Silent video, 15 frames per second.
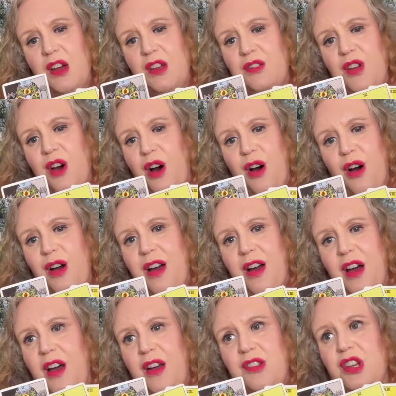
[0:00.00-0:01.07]
not
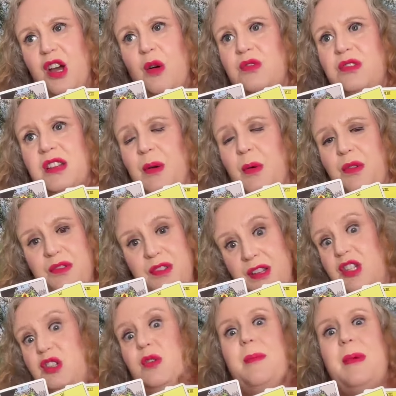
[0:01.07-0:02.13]
totally
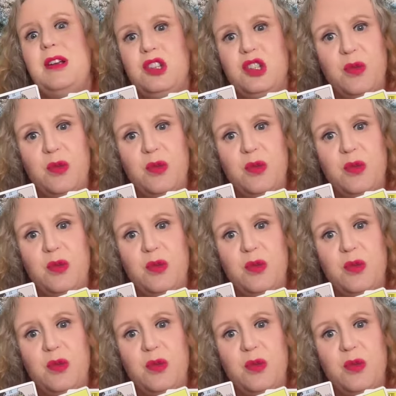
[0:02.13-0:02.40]
wanting to enmesh